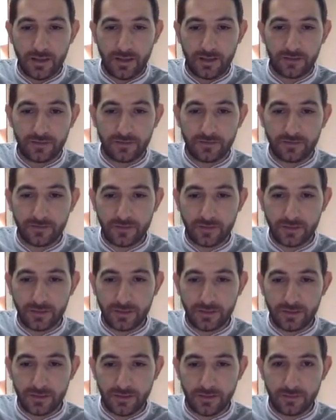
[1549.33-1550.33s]
And
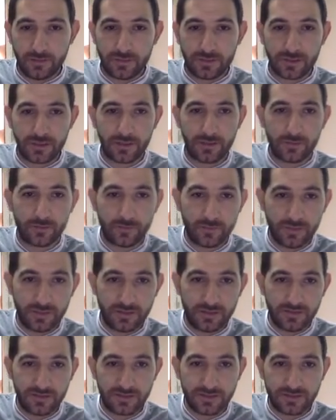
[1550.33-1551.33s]
finally, what can
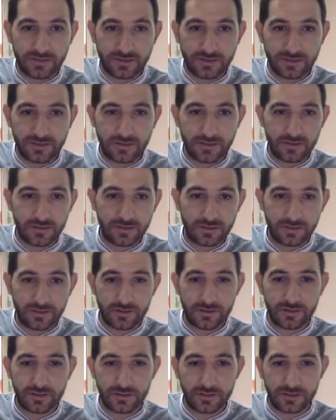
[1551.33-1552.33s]
we
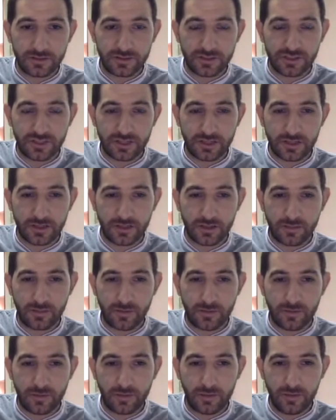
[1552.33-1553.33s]
check
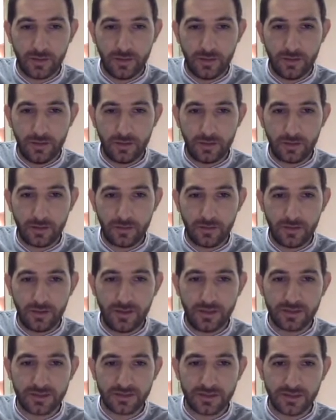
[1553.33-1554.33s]
about 3? 3
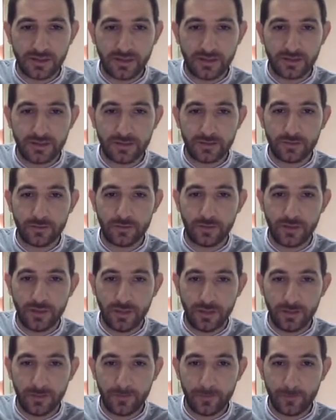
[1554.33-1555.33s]
is related to
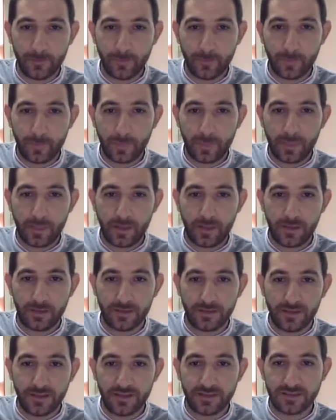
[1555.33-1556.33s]
A
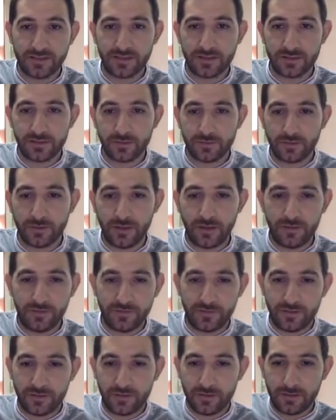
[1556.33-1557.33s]
and A is related to
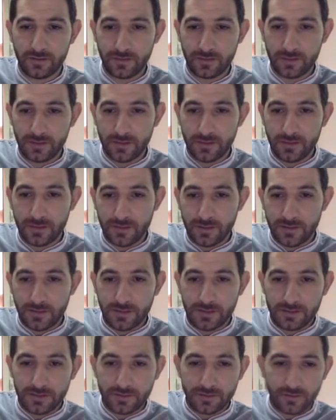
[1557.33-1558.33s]
alpha.
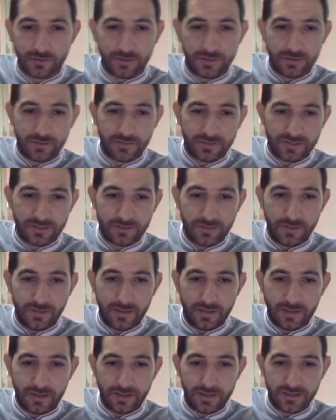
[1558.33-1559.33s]
So it must be
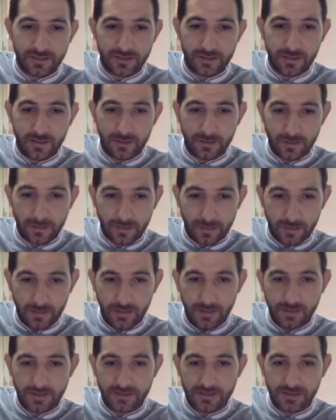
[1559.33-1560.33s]
the case that 3
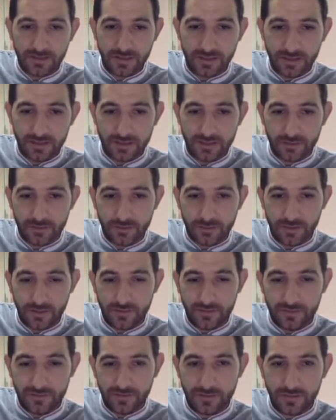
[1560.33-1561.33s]
is related to
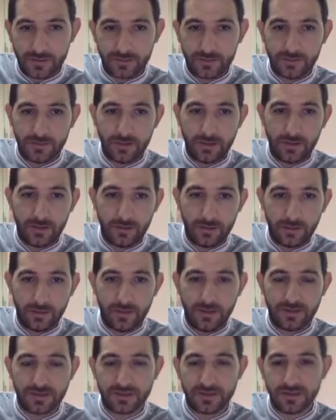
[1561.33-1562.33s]
alpha and
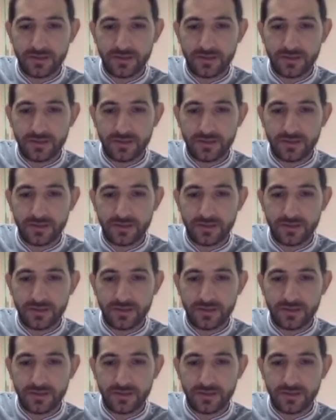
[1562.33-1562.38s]
3 is